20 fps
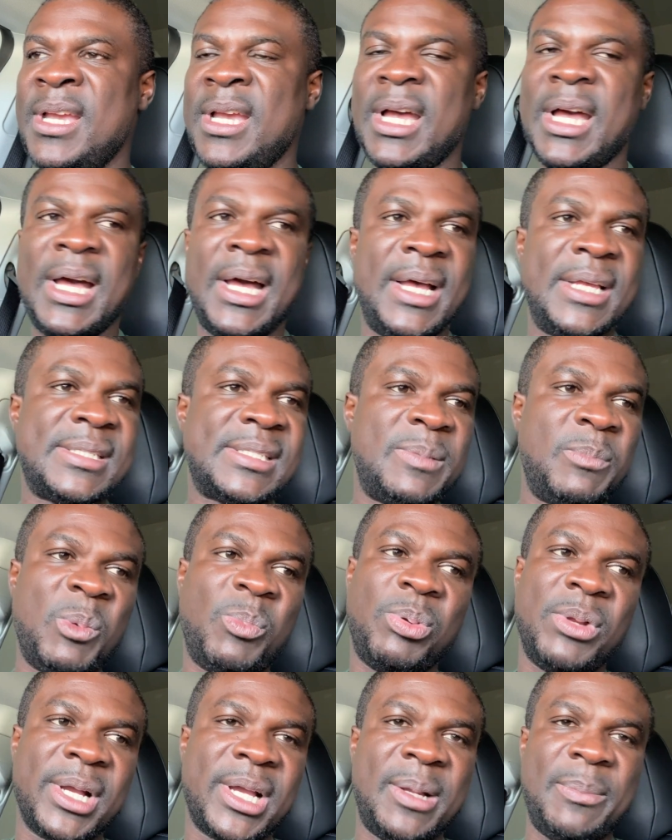Uh, simple
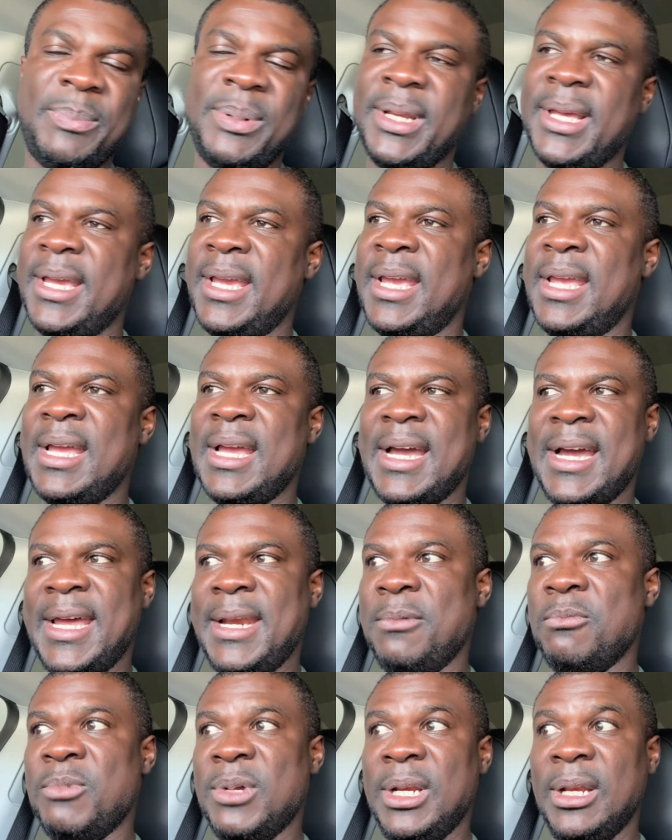plug and play,
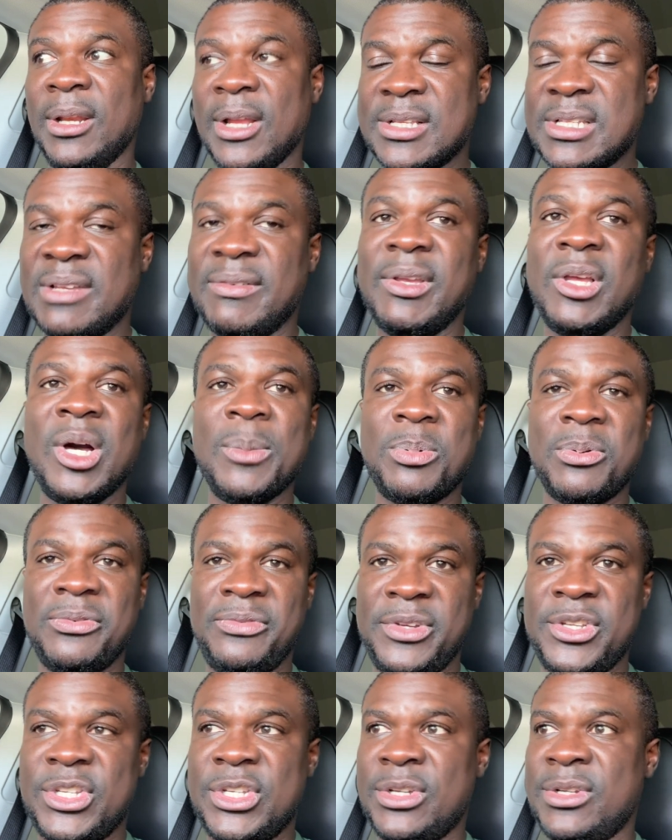and with lots of helpful
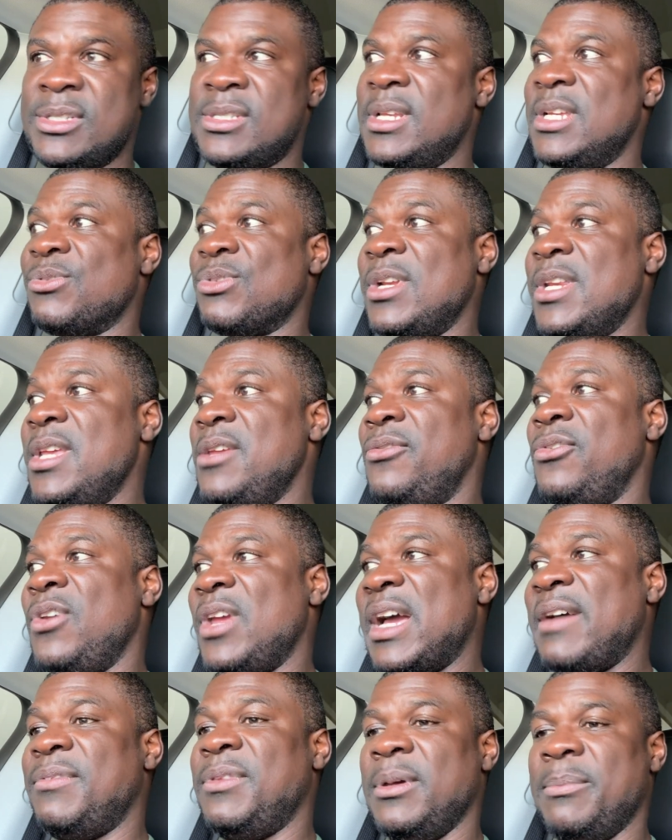features, especially if you
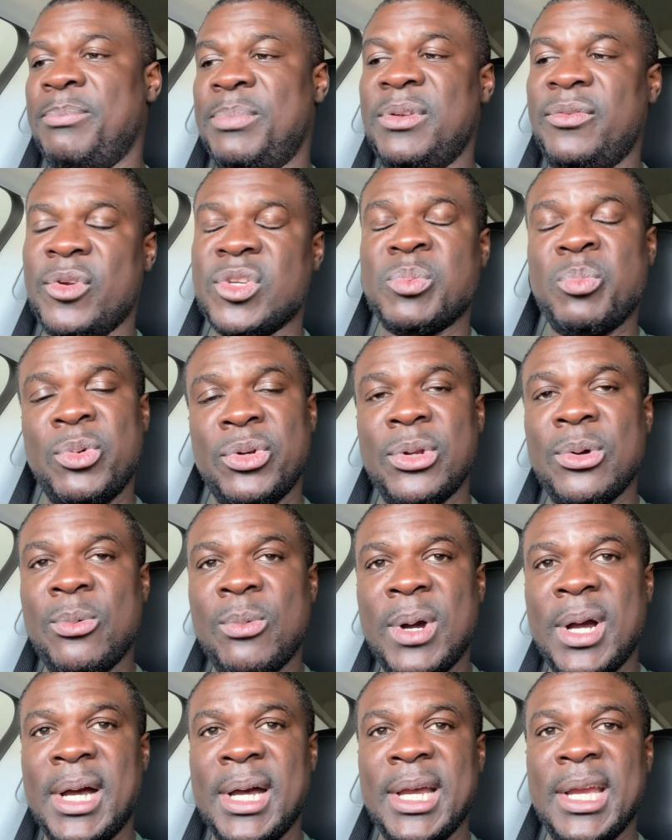have the previous Model
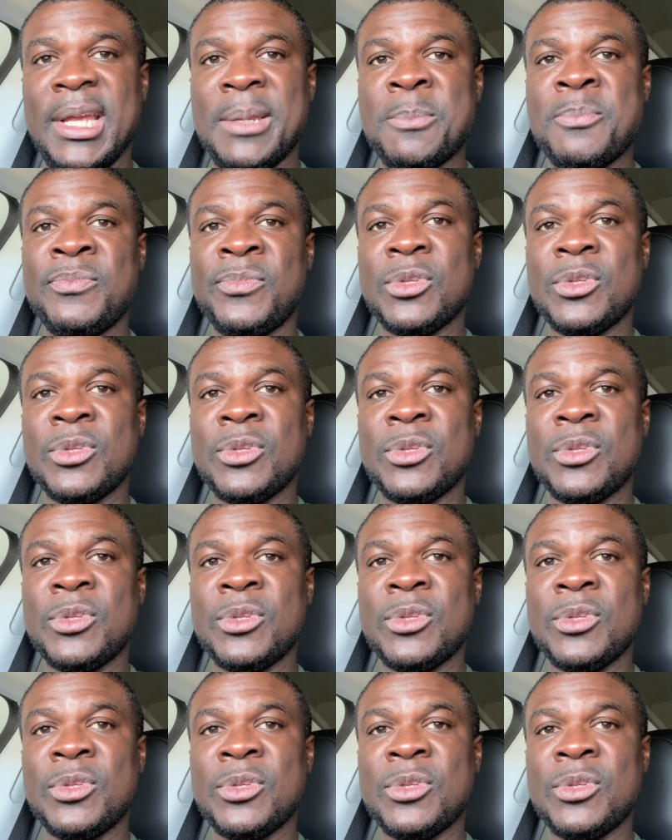Y